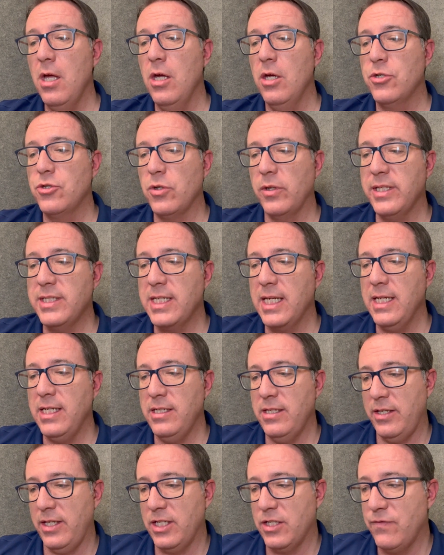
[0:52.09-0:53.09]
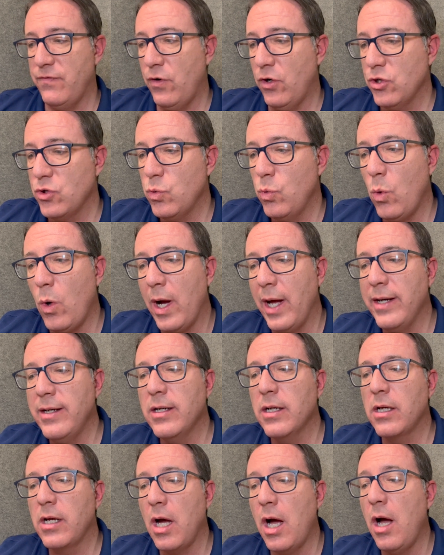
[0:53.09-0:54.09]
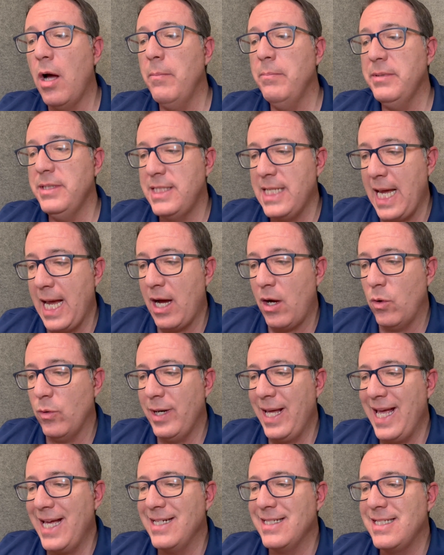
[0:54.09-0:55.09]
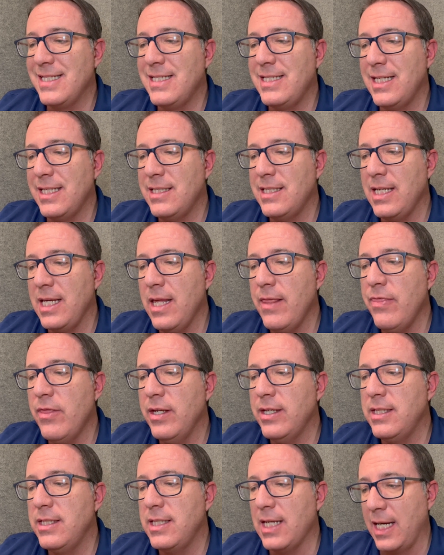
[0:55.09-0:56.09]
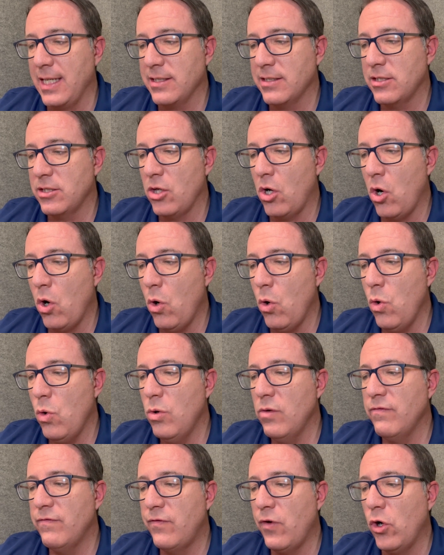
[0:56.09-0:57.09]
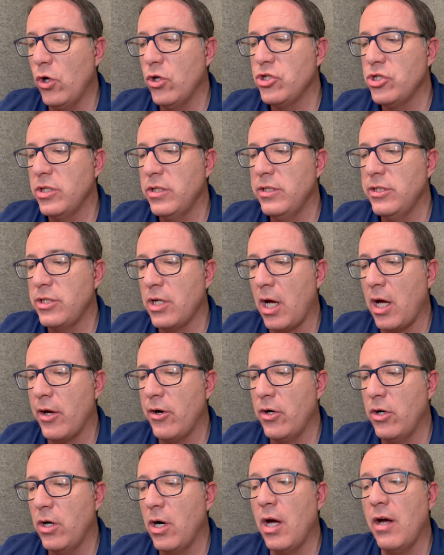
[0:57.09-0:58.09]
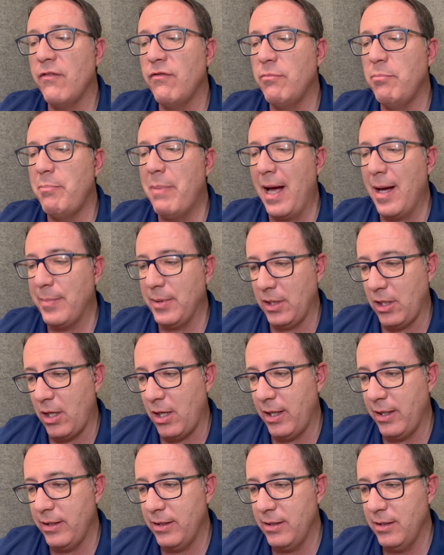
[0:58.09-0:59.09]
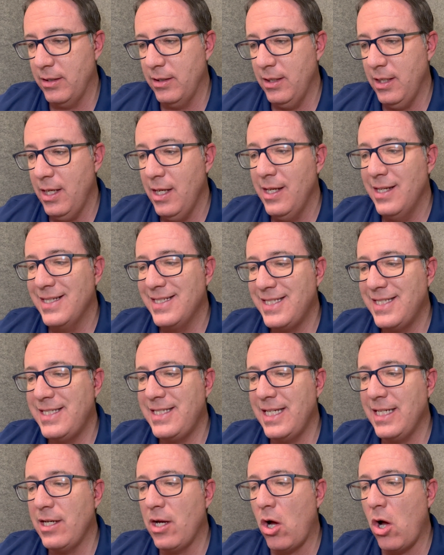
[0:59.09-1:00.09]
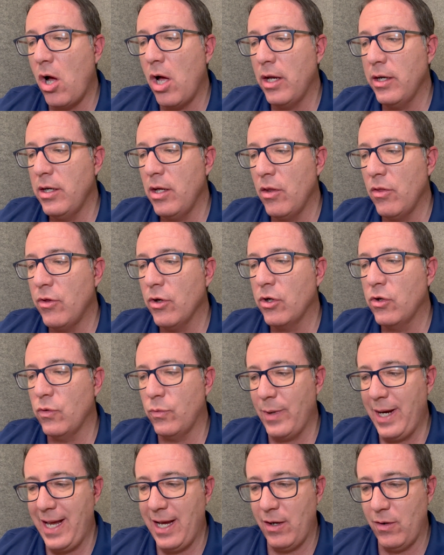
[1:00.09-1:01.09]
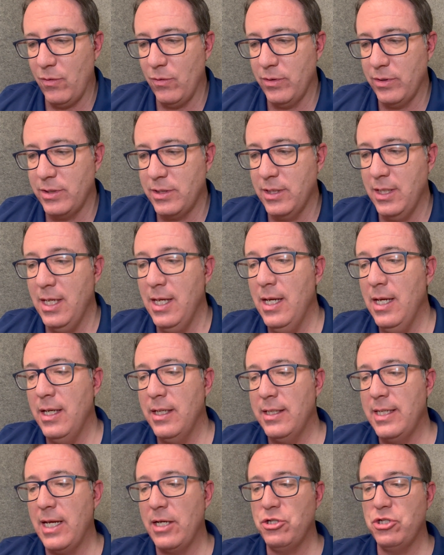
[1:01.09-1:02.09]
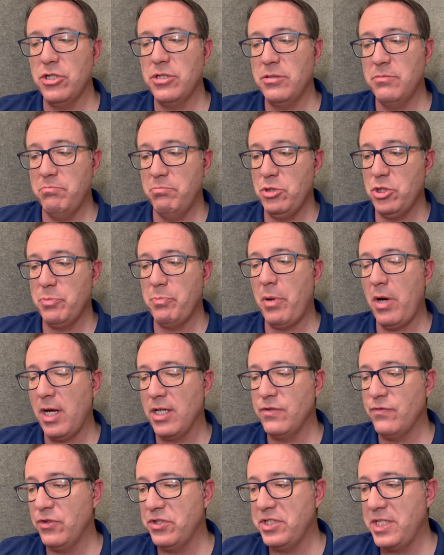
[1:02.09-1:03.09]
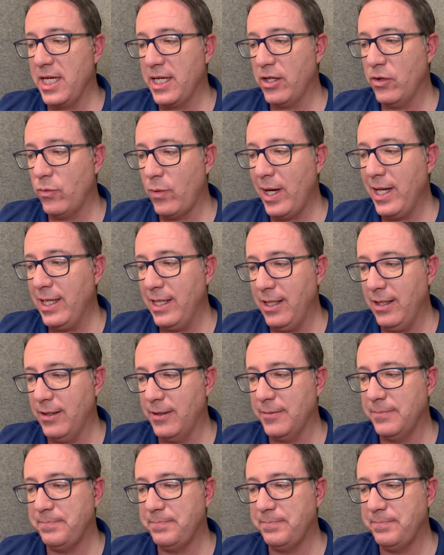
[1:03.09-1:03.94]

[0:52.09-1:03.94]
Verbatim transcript: So let's get into this. Verse 1 Come down and sit in the dust, O virgin daughter of Babylon sit on the ground. Now just just pause for a second right here,